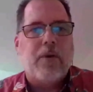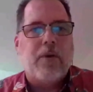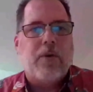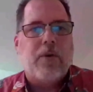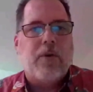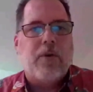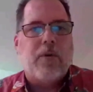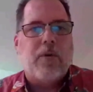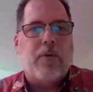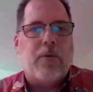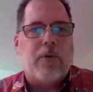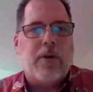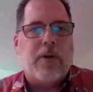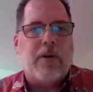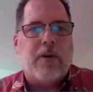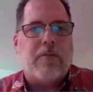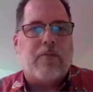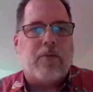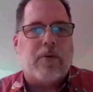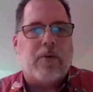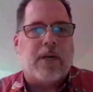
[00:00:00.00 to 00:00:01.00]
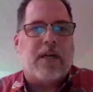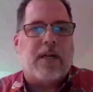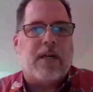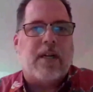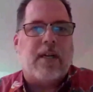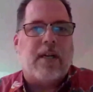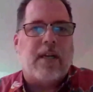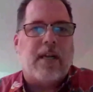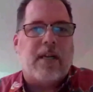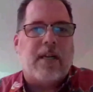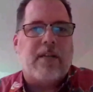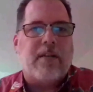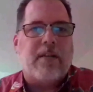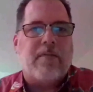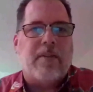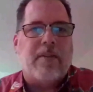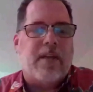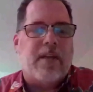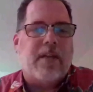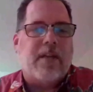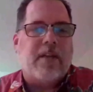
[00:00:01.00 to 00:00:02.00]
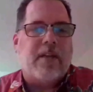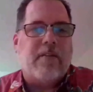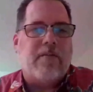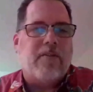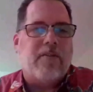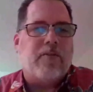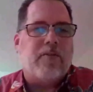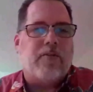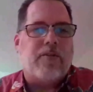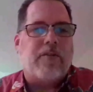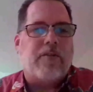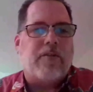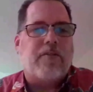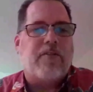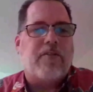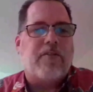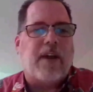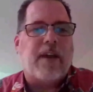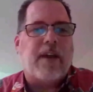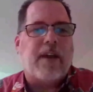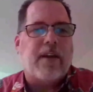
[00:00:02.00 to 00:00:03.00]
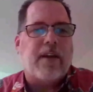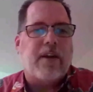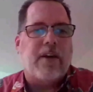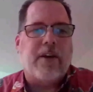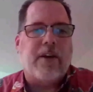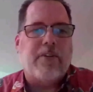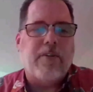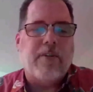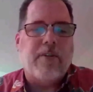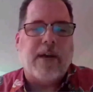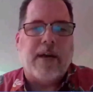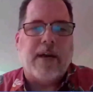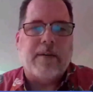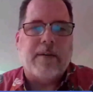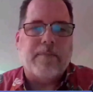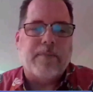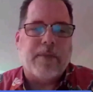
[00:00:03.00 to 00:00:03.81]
or if we're a collective and the individuals are secondary to that.